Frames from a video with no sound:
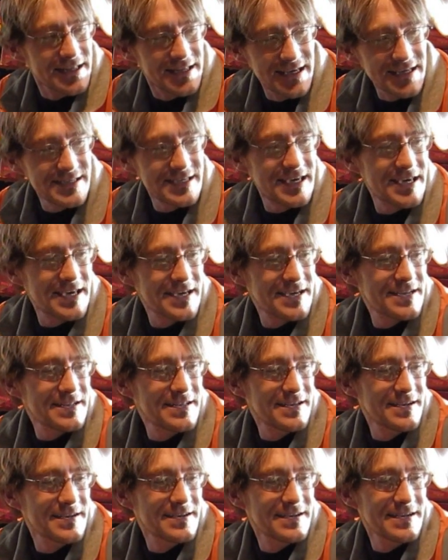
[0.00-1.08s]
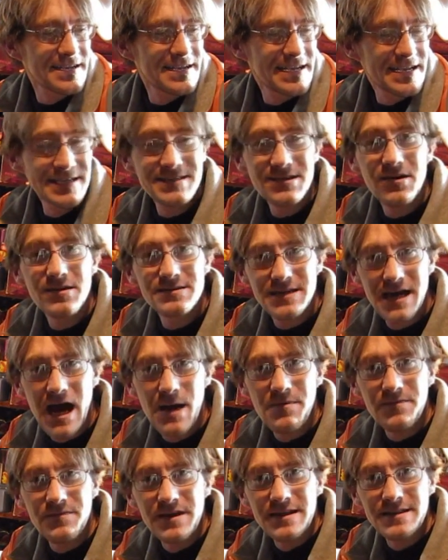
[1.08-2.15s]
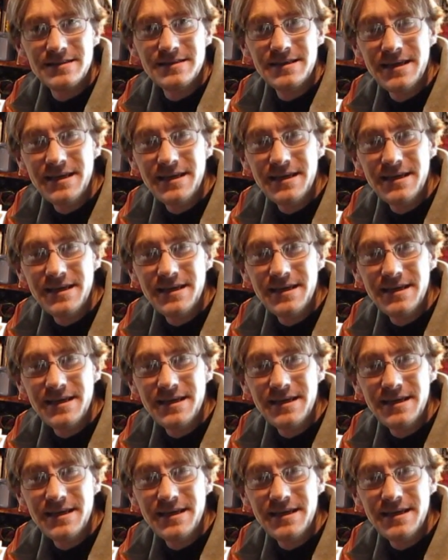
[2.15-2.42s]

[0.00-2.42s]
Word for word: This kid is on top of it.